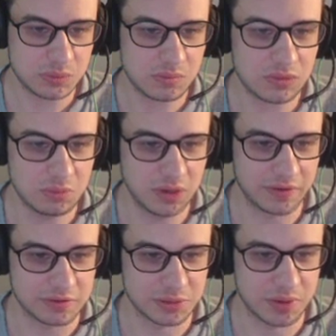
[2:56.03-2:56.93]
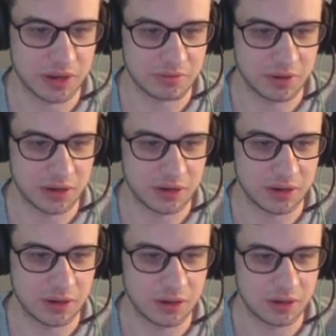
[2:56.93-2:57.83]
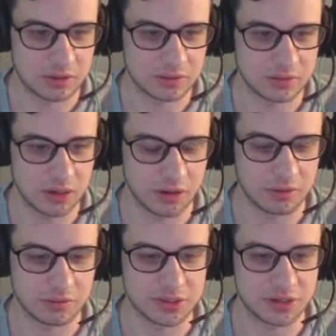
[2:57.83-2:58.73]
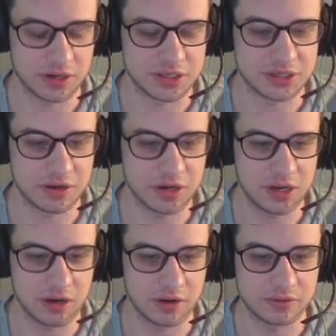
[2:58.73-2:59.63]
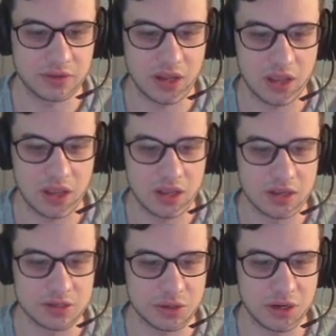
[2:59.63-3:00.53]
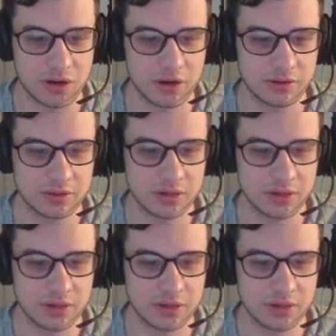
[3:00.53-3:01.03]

I believe that was the path, right? Oh no, sorry, it started here. So here,